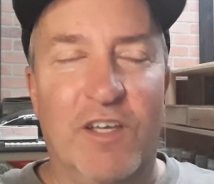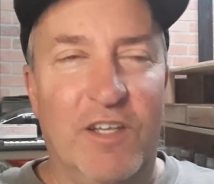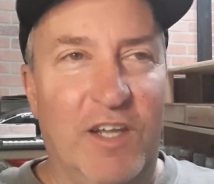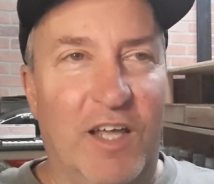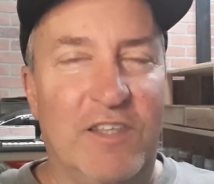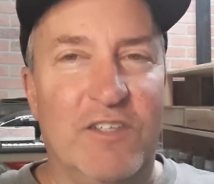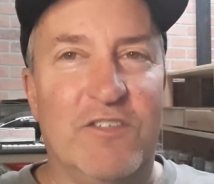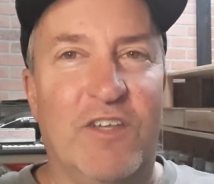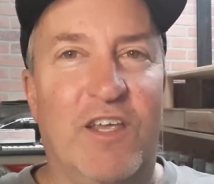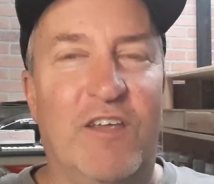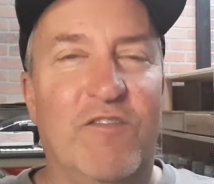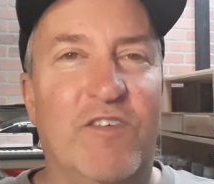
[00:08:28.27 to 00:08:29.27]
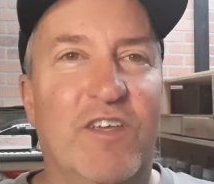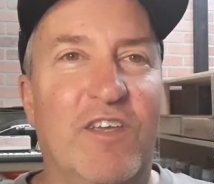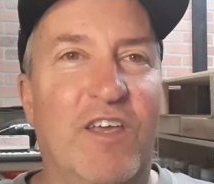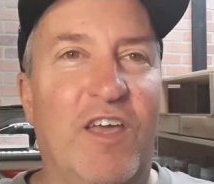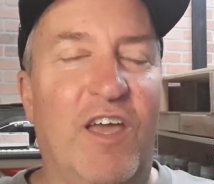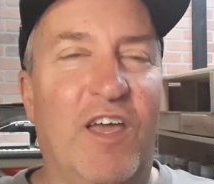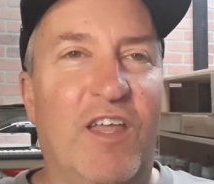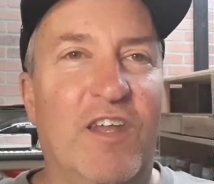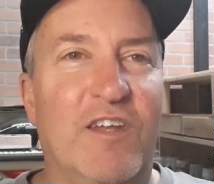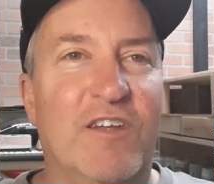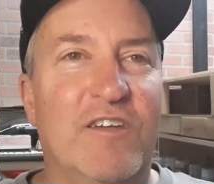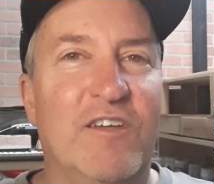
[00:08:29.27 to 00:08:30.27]
Not the same.
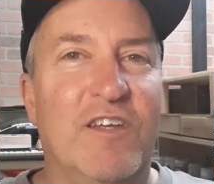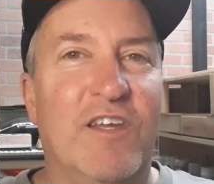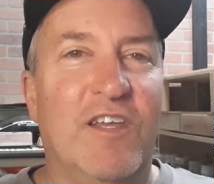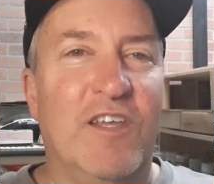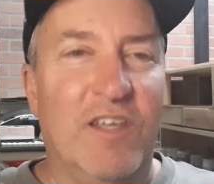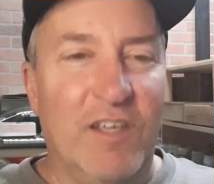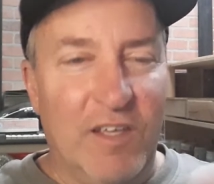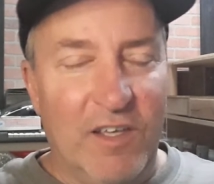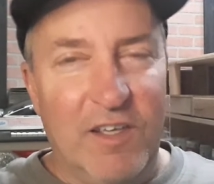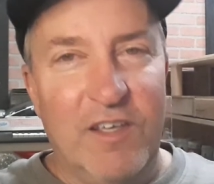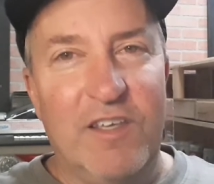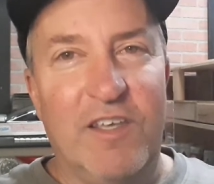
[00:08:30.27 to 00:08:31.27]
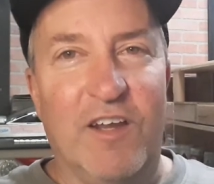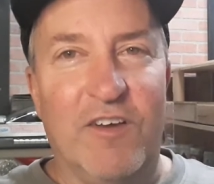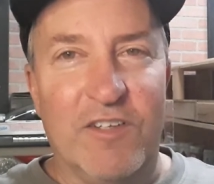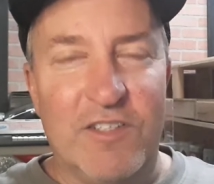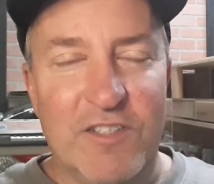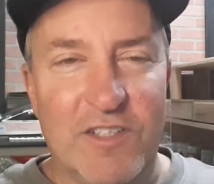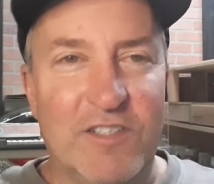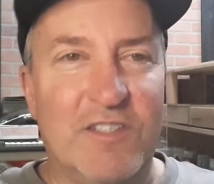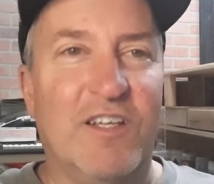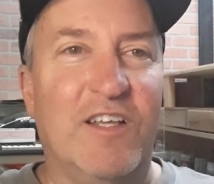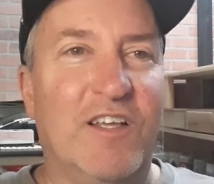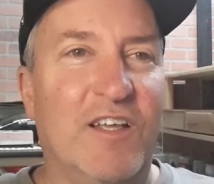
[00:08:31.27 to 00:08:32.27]
And, it's
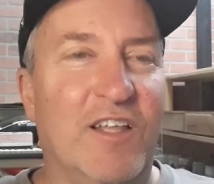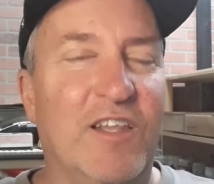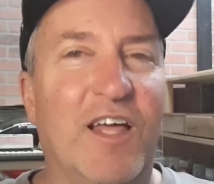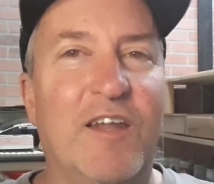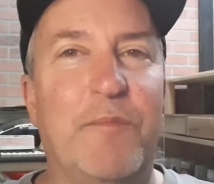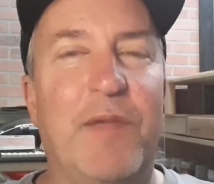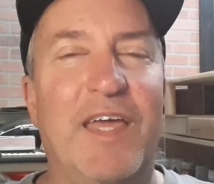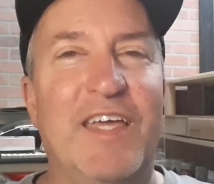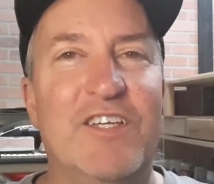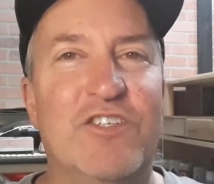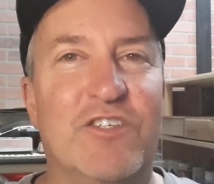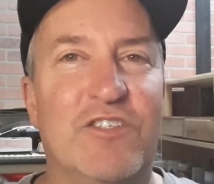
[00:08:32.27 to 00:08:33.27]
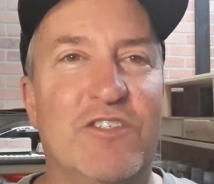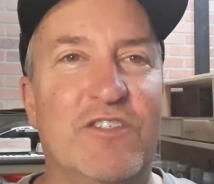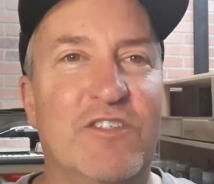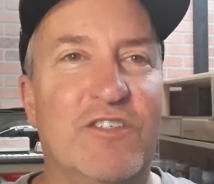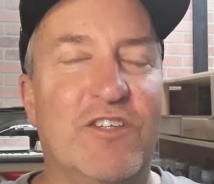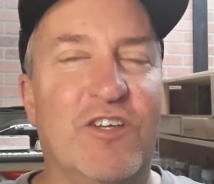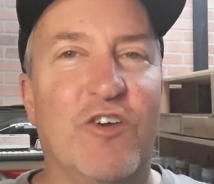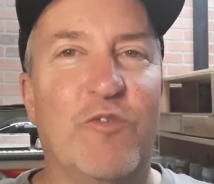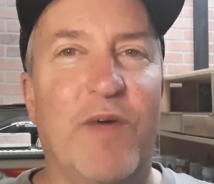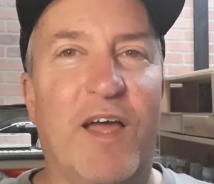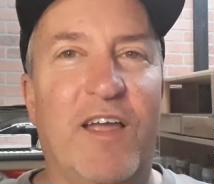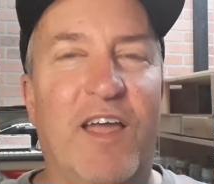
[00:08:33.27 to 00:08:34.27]
a lot of patience to go
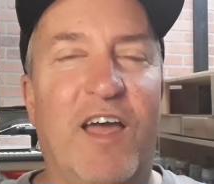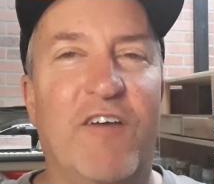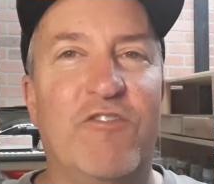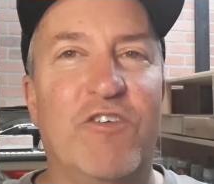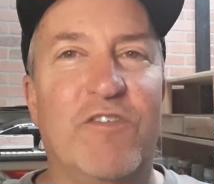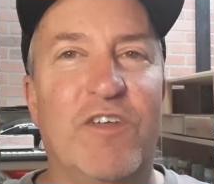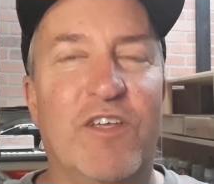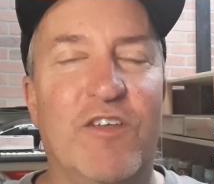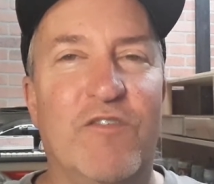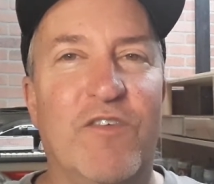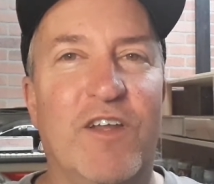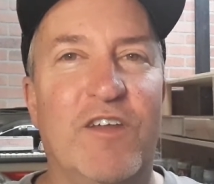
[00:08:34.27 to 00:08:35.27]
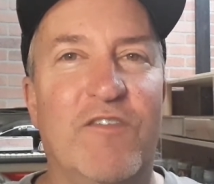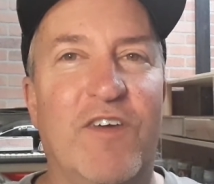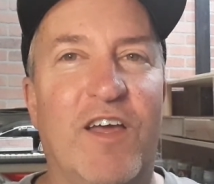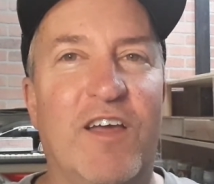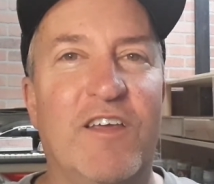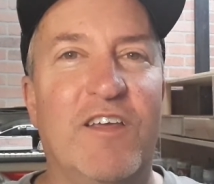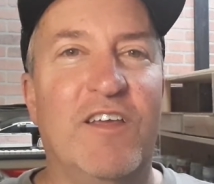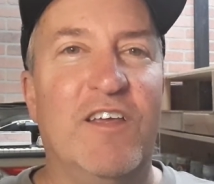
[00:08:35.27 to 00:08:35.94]
back after them and get your money back.